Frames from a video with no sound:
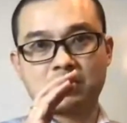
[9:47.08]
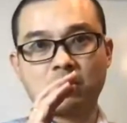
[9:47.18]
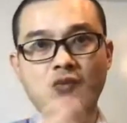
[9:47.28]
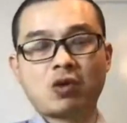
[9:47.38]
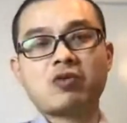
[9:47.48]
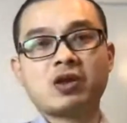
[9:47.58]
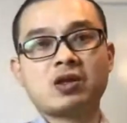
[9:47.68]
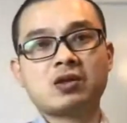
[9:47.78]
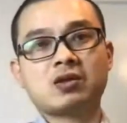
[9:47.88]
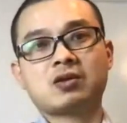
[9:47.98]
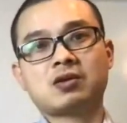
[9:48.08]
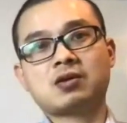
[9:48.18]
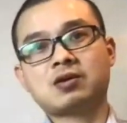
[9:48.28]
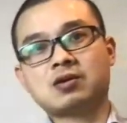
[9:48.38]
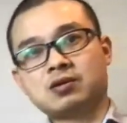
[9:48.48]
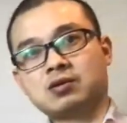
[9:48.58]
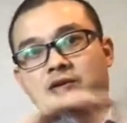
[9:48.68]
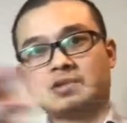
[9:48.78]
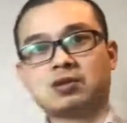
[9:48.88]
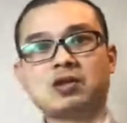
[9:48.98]
worry
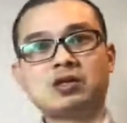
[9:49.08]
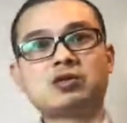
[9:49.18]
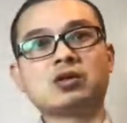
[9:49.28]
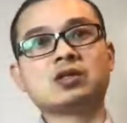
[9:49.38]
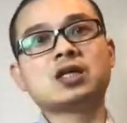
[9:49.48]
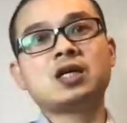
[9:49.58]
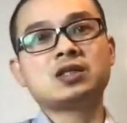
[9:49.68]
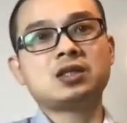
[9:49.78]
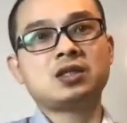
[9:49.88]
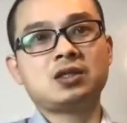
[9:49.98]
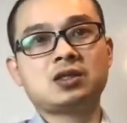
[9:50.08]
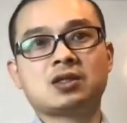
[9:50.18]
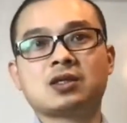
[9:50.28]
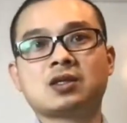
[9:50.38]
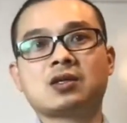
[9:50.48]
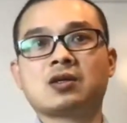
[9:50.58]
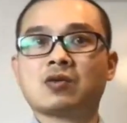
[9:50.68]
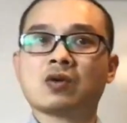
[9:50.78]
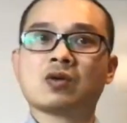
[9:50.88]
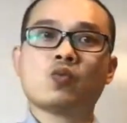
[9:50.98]
lead to anxiety.
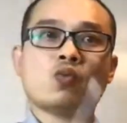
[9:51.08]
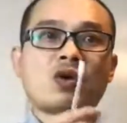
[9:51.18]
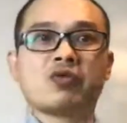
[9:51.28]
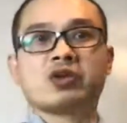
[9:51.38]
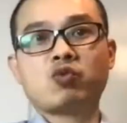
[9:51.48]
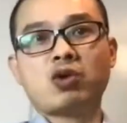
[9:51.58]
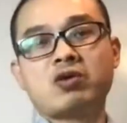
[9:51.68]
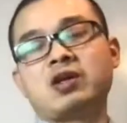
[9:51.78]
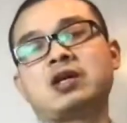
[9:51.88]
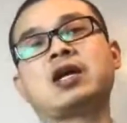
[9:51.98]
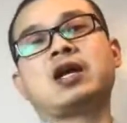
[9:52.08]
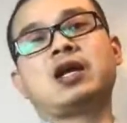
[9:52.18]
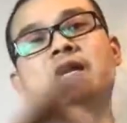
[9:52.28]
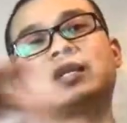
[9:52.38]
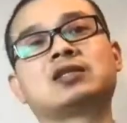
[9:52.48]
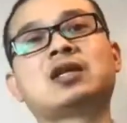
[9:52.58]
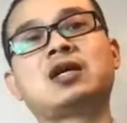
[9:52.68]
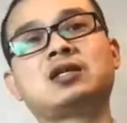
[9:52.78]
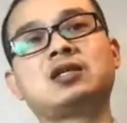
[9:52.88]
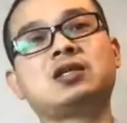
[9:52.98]
Worry is worry.
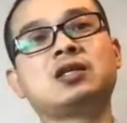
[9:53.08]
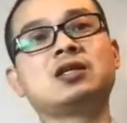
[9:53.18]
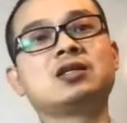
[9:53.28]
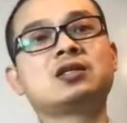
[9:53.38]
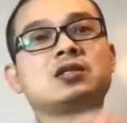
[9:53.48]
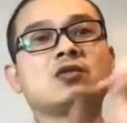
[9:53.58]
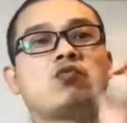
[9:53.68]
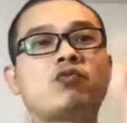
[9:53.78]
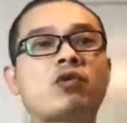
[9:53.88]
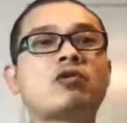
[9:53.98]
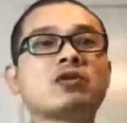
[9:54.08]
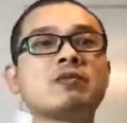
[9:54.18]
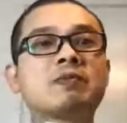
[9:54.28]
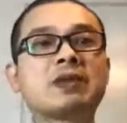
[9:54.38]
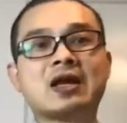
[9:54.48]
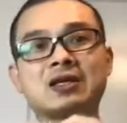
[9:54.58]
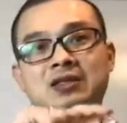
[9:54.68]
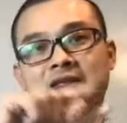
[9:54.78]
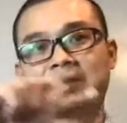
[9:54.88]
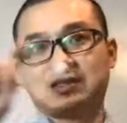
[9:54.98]
Anxiety is worry plus
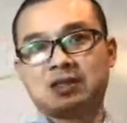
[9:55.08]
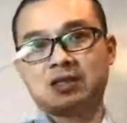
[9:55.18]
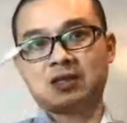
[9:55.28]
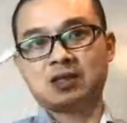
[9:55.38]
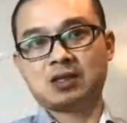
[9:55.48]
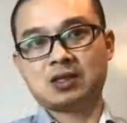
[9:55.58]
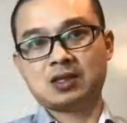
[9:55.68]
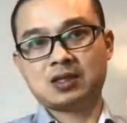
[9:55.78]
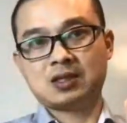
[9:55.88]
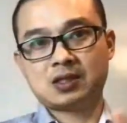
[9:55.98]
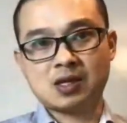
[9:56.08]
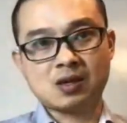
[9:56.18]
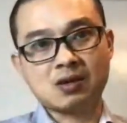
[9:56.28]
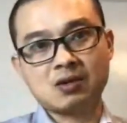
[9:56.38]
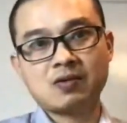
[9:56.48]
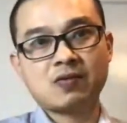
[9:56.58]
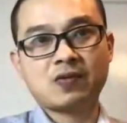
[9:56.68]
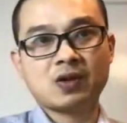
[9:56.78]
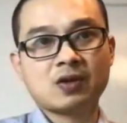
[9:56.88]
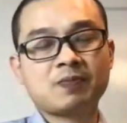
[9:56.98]
fear.
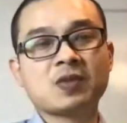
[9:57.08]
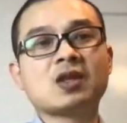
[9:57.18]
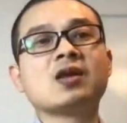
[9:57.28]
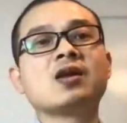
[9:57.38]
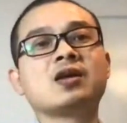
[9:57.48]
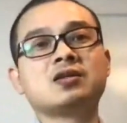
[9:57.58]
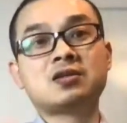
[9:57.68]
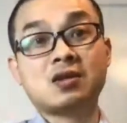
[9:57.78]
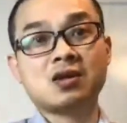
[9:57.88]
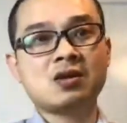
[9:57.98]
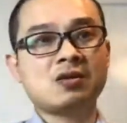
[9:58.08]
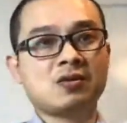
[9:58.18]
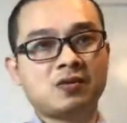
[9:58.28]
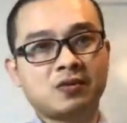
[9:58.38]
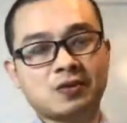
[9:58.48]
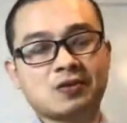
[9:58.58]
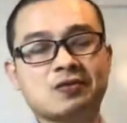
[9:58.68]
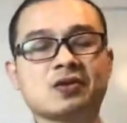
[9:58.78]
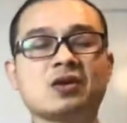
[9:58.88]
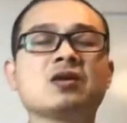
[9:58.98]
And scare,
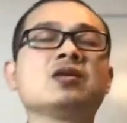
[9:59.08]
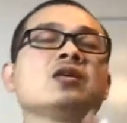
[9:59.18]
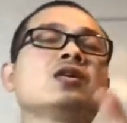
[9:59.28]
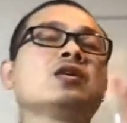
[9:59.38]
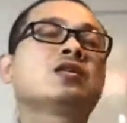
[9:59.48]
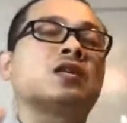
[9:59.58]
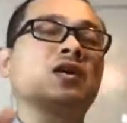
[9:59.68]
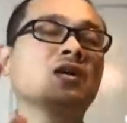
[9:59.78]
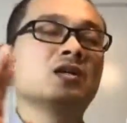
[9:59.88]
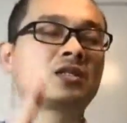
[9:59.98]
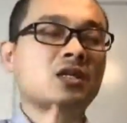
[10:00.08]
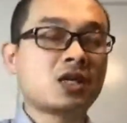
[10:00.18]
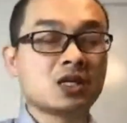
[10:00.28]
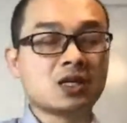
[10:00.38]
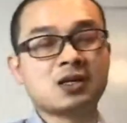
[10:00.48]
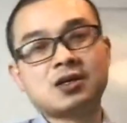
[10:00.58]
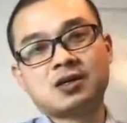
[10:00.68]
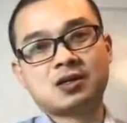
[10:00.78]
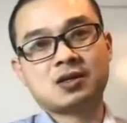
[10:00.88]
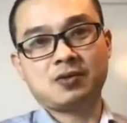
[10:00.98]
fear, that is kidney,
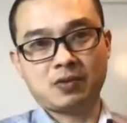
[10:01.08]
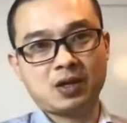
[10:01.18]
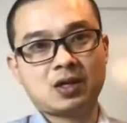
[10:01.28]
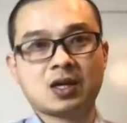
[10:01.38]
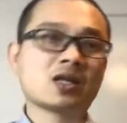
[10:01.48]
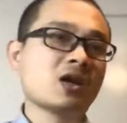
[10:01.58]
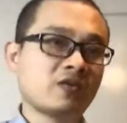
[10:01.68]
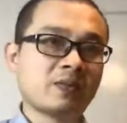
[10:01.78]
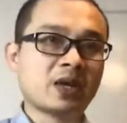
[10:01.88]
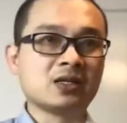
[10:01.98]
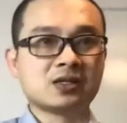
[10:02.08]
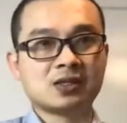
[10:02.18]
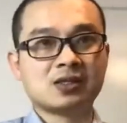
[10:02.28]
right? Kidney out of balance,